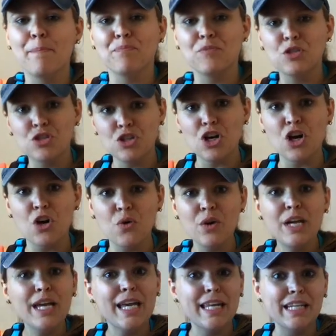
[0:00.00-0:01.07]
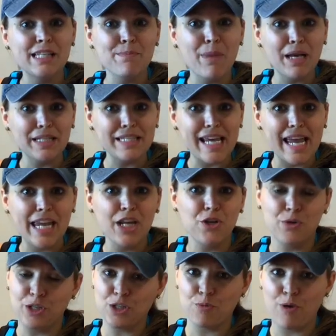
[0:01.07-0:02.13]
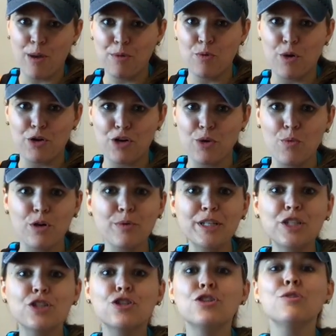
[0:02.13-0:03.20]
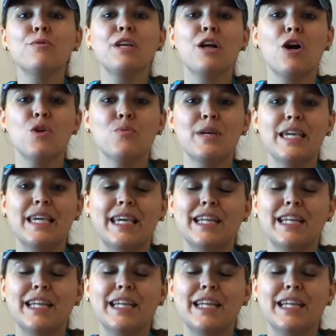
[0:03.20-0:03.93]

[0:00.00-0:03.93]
So it is Monday, and you guys are probably wondering, what are we doing all week?